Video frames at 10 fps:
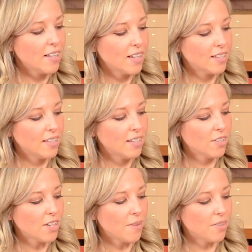
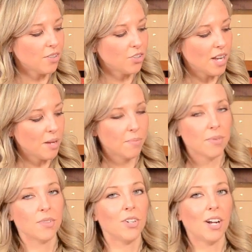seals off the shape,
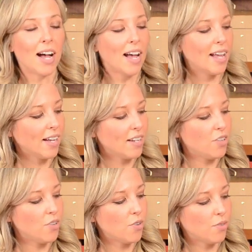so your eye kind of
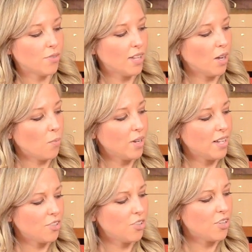knows like what
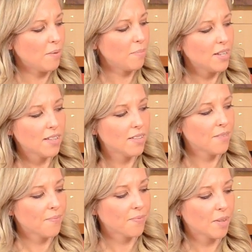each shape is.
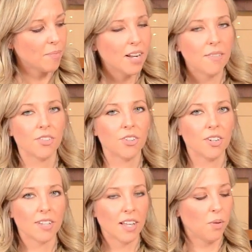I'm not even sure
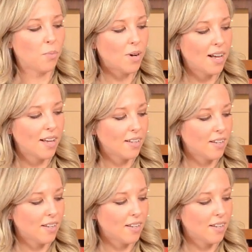exactly why